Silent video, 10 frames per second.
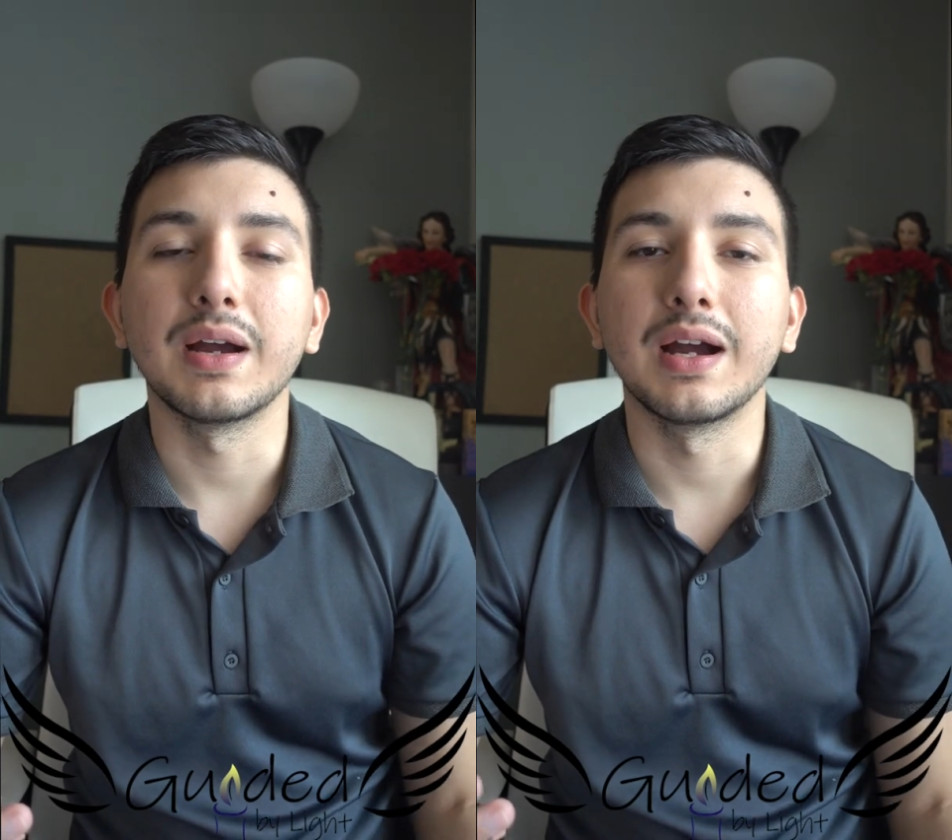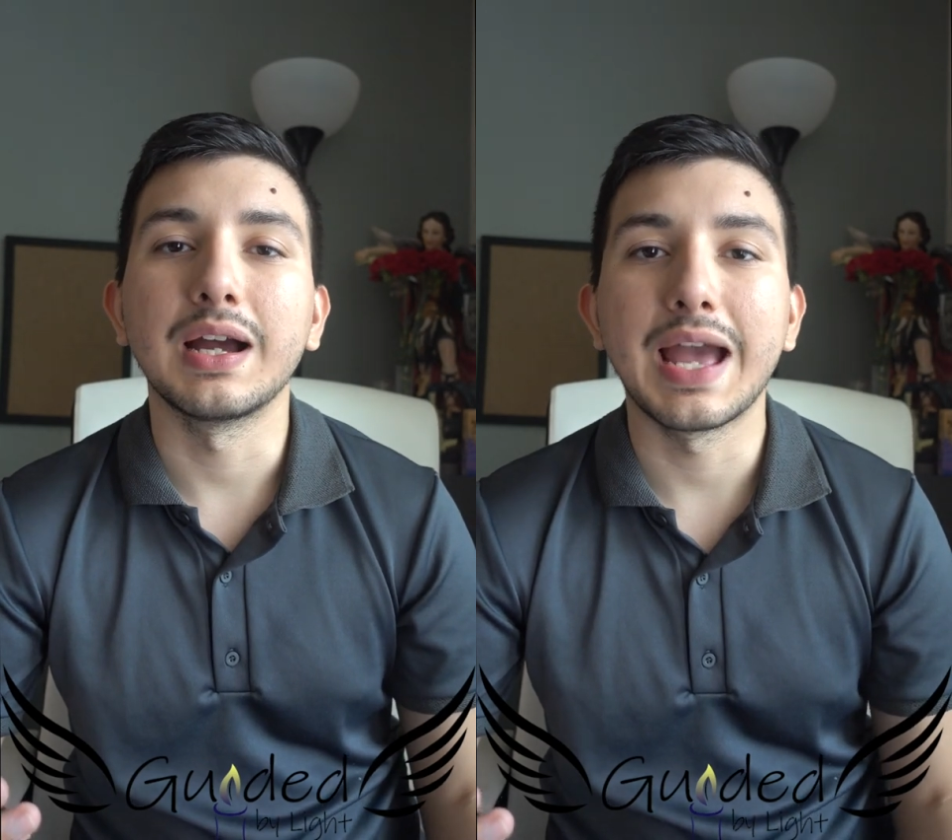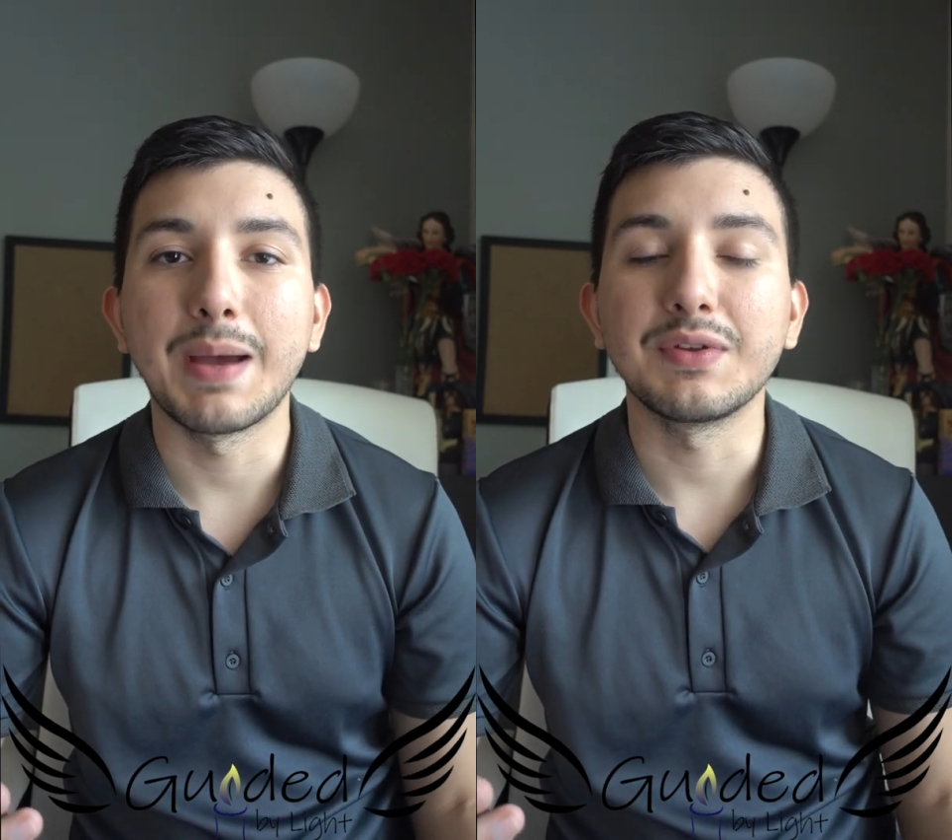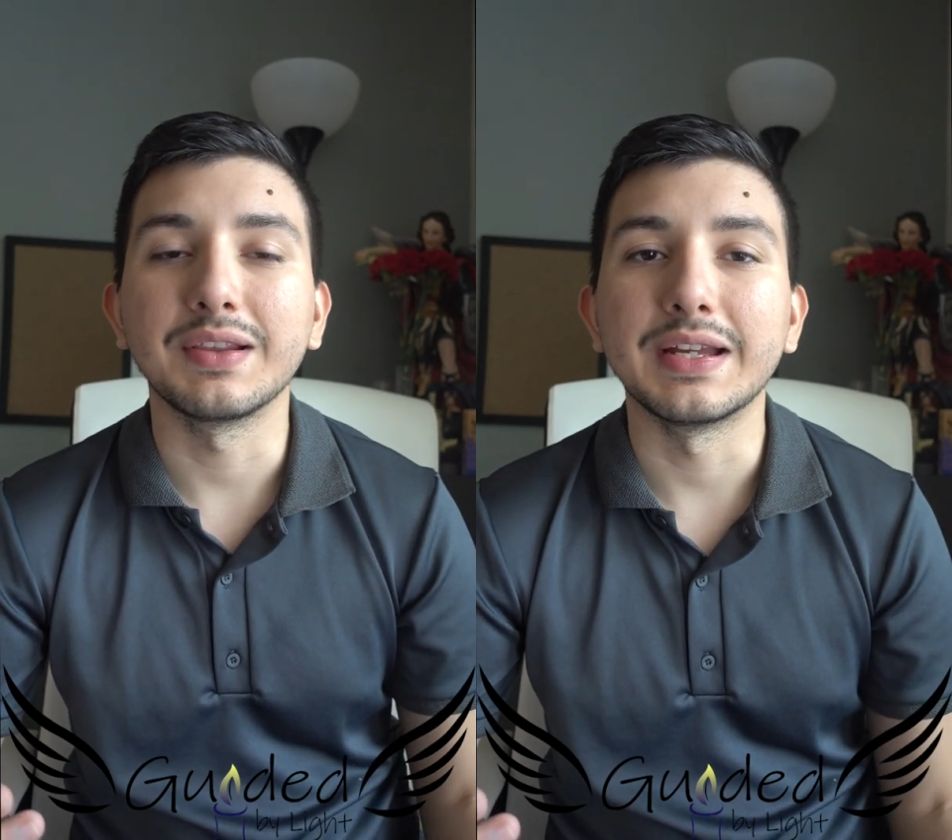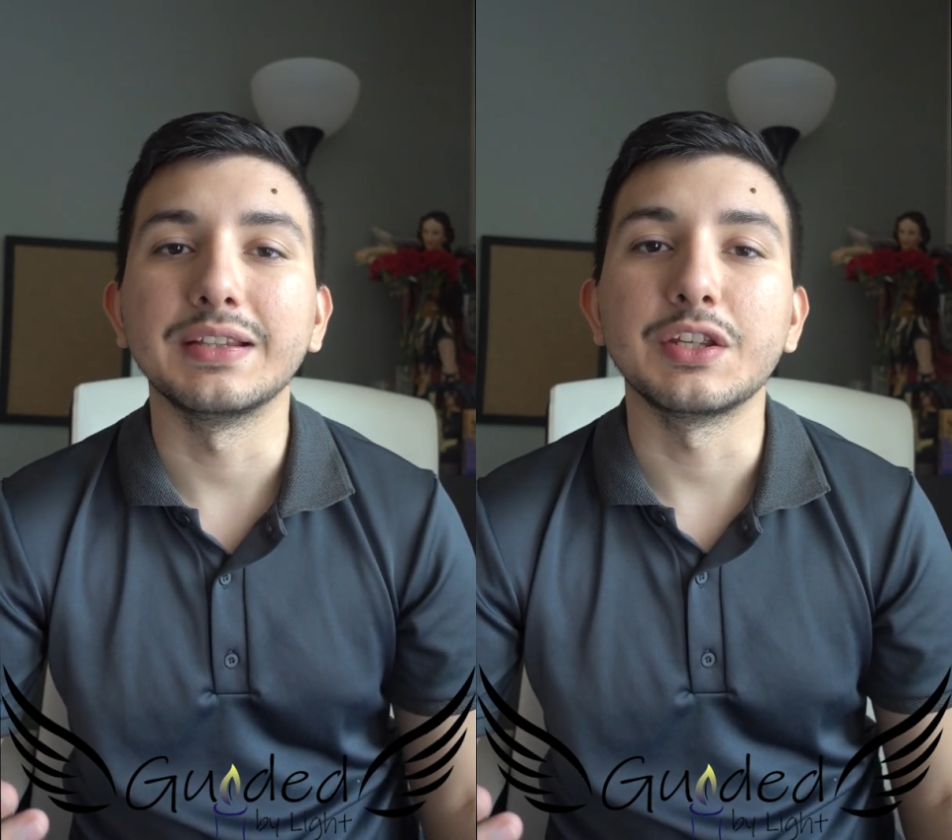
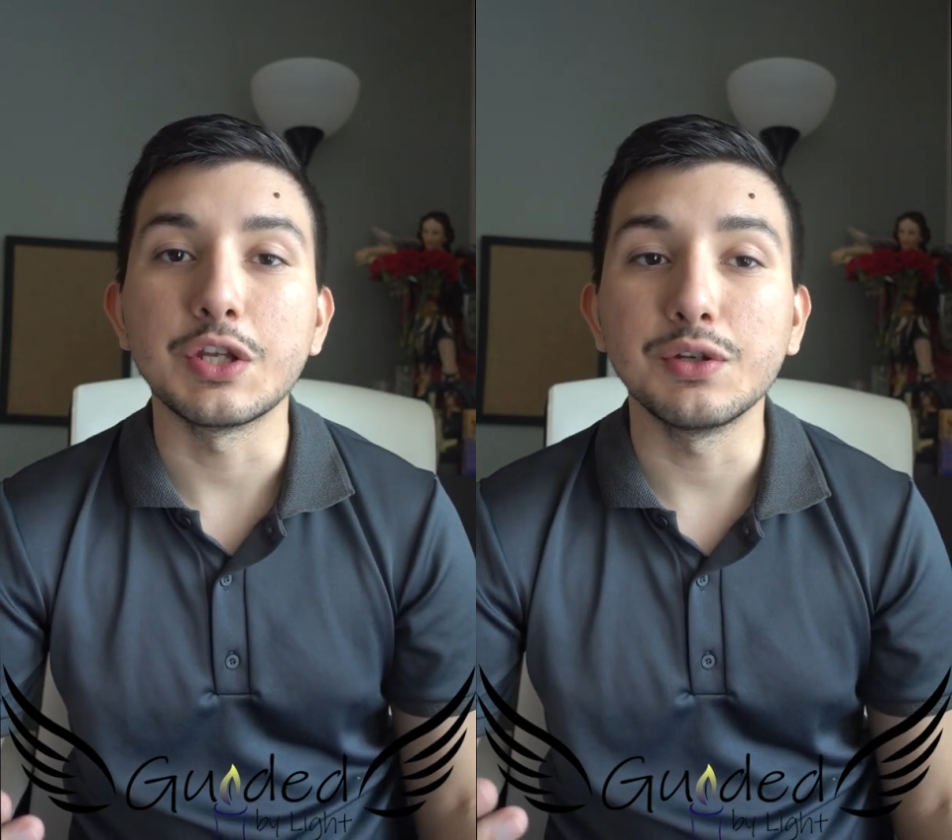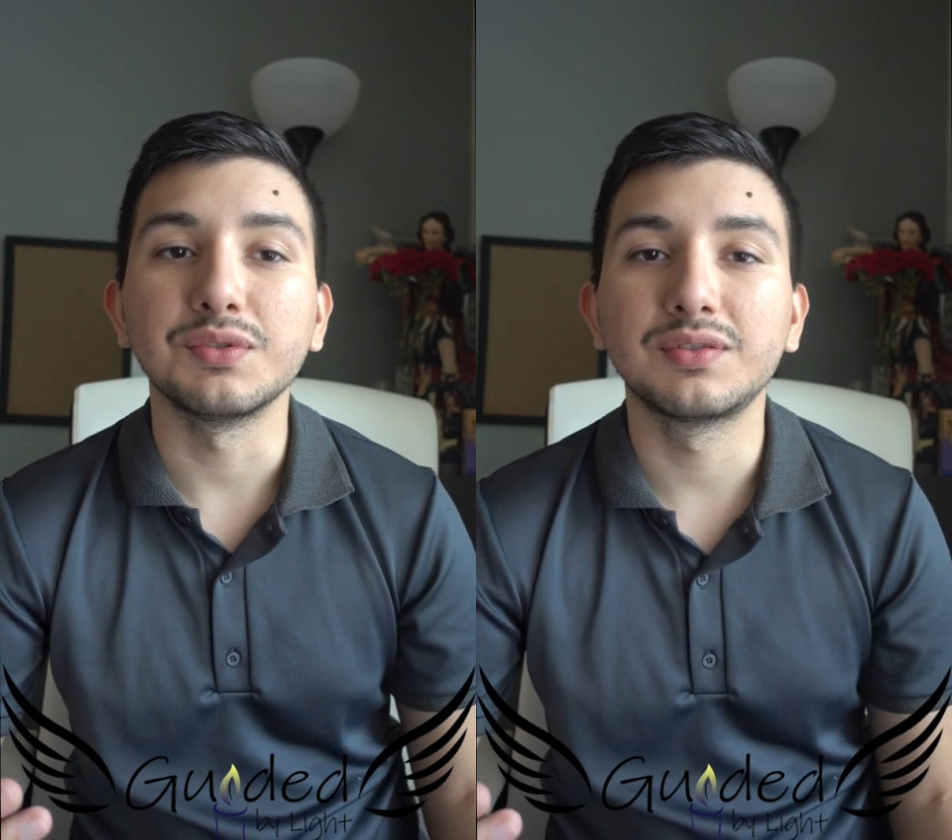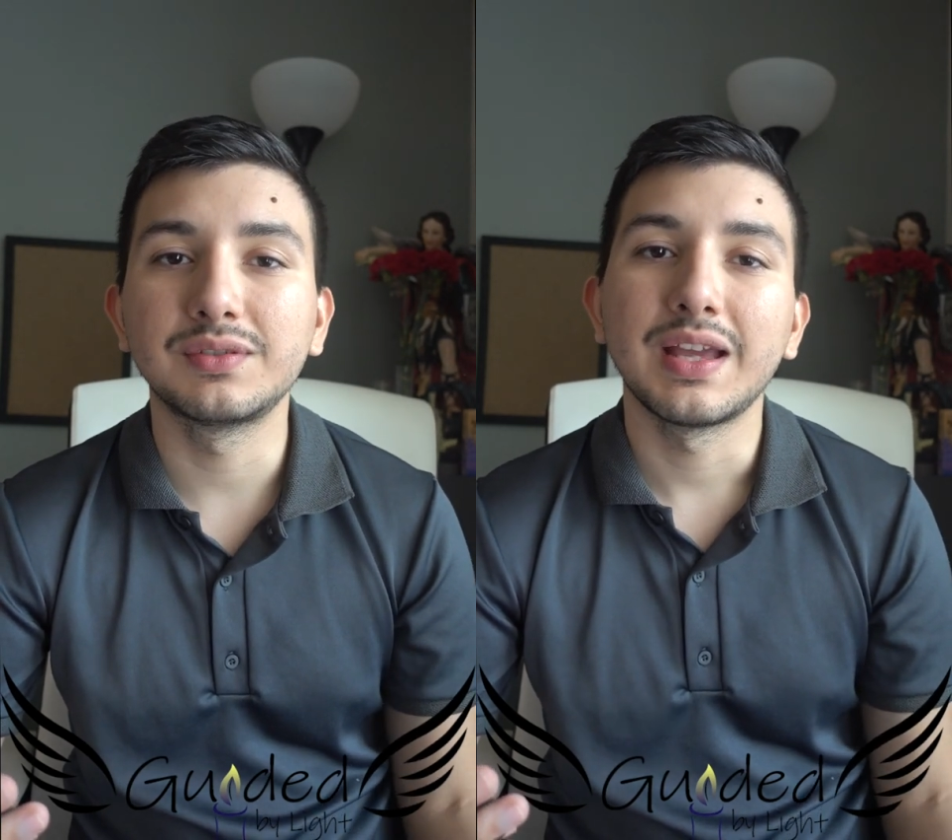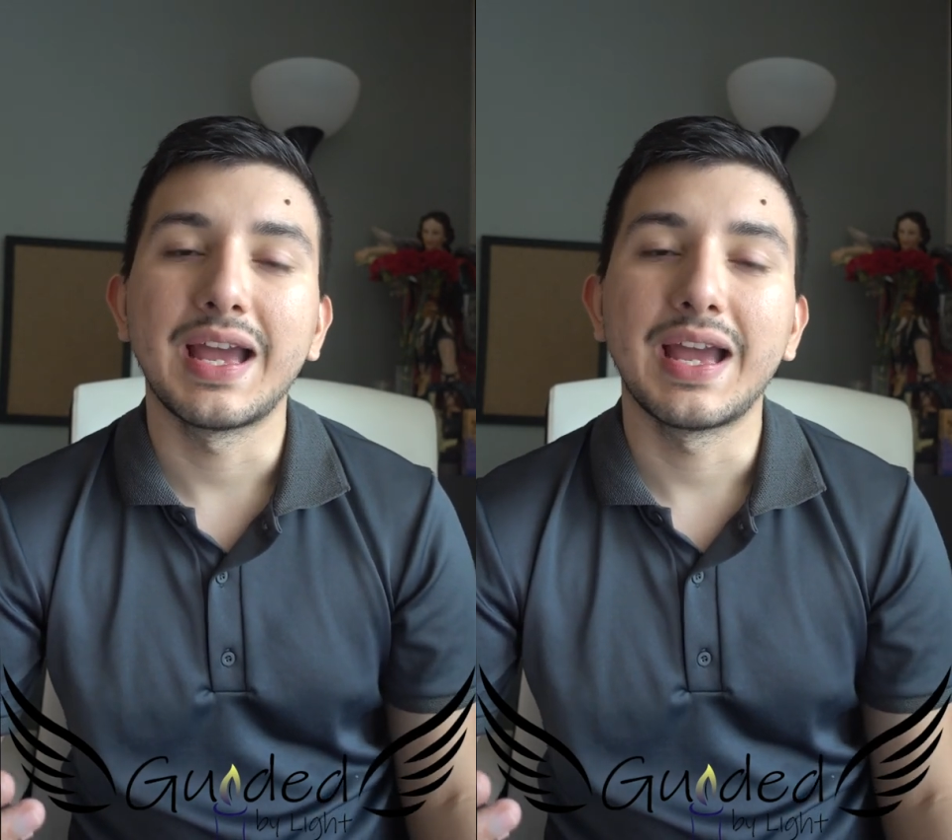amulet used,